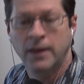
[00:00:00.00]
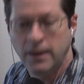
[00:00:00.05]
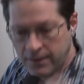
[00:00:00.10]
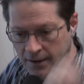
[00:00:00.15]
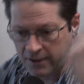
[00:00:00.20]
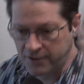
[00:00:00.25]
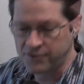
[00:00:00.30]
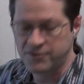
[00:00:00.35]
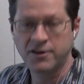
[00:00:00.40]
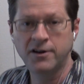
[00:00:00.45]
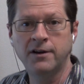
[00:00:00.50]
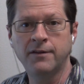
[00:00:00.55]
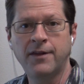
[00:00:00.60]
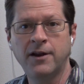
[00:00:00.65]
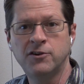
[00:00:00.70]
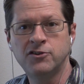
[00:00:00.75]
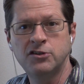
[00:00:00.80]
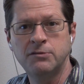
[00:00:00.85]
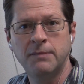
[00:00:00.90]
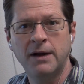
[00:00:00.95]
There's your,
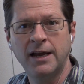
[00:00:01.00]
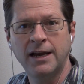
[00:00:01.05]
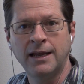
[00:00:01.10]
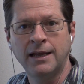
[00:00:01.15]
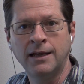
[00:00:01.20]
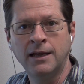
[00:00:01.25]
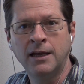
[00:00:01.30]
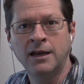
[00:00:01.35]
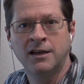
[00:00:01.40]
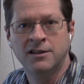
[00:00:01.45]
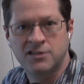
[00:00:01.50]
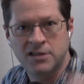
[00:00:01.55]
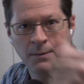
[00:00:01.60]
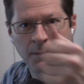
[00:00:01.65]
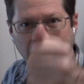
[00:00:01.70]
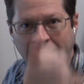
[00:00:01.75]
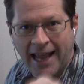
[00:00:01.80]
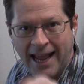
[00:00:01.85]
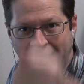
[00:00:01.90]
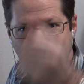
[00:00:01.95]
there's your money.
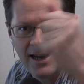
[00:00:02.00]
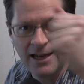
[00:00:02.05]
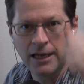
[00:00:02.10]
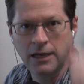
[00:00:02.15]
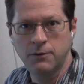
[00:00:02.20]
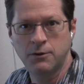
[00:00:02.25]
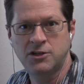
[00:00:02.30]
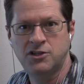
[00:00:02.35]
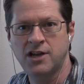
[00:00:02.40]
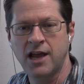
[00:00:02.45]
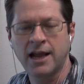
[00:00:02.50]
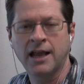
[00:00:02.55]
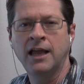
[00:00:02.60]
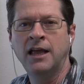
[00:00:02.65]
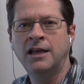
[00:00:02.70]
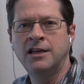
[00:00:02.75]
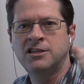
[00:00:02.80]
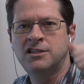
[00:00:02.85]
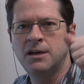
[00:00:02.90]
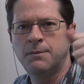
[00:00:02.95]
Someone handing you a check,
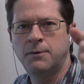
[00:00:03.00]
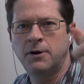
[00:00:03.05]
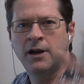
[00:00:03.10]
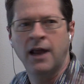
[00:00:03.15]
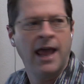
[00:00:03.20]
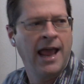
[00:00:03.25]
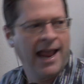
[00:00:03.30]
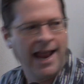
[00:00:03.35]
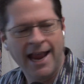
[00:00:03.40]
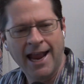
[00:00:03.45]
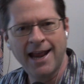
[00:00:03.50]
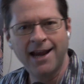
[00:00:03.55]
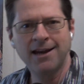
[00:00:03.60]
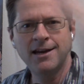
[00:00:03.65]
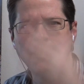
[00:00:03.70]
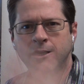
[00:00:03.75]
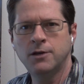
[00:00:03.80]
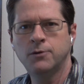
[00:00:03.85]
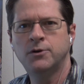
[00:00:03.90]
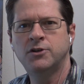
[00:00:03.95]
someone
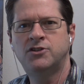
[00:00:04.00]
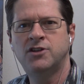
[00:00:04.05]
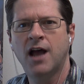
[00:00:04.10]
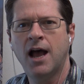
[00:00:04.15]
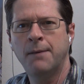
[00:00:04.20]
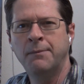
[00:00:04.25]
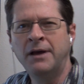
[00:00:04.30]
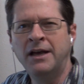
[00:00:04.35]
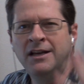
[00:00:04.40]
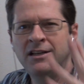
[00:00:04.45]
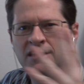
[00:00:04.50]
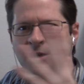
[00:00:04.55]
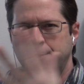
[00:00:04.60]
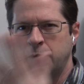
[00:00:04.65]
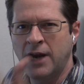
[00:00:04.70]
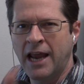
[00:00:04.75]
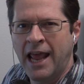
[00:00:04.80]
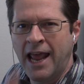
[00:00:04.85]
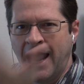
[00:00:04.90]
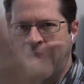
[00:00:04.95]
handing you a job,
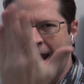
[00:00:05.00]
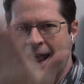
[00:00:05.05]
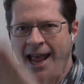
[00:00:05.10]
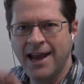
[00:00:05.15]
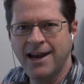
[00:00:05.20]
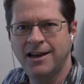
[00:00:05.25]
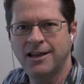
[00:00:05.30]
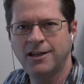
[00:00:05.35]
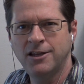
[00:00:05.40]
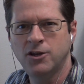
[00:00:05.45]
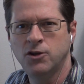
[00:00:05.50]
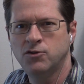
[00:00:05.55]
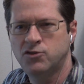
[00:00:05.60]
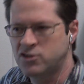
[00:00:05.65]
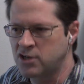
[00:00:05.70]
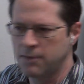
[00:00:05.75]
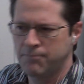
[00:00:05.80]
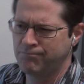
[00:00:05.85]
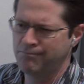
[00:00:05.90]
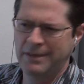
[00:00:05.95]
someone handing you
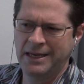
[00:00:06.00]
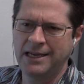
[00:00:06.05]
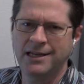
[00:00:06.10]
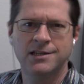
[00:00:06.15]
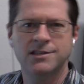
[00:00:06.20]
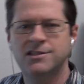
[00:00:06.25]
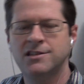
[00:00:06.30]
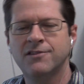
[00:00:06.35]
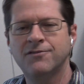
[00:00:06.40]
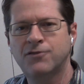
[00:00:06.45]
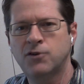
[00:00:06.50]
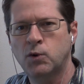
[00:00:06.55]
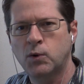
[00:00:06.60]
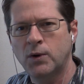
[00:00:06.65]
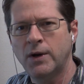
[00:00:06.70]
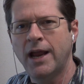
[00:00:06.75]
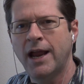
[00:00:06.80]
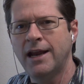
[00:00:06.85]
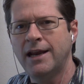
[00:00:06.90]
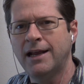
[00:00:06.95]
some means of
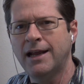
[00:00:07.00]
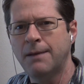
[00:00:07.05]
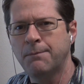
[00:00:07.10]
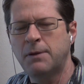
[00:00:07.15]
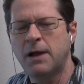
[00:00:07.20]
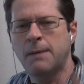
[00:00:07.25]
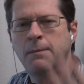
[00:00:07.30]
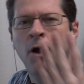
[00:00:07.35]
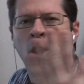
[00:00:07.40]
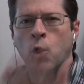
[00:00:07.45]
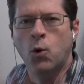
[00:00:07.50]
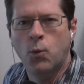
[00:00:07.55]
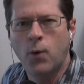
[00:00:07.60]
creating income.